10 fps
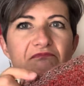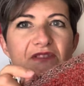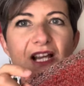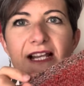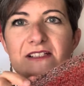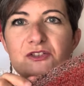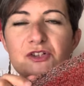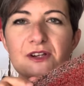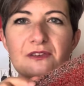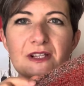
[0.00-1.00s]

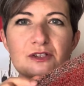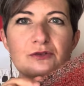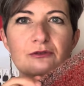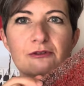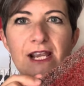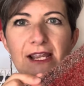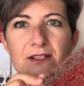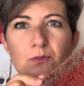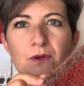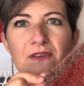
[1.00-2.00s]
texture that you
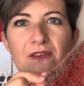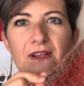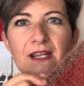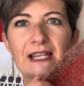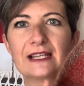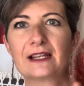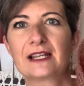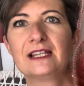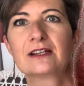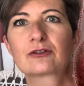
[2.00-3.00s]
create with a
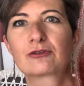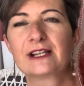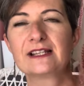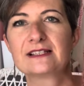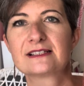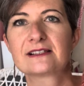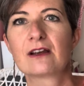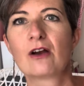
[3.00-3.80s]
an increase